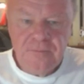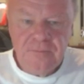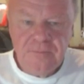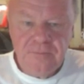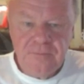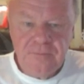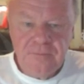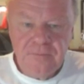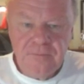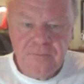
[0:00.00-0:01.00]

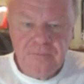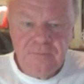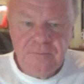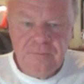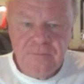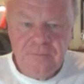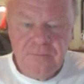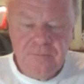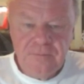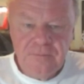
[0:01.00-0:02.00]

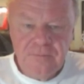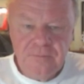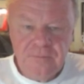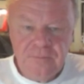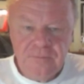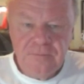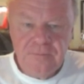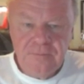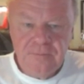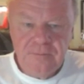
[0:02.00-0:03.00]

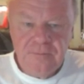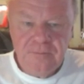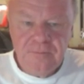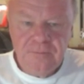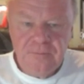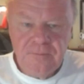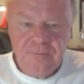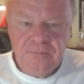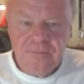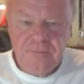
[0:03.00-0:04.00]

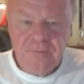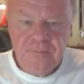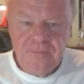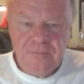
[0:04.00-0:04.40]
This person isn't speaking.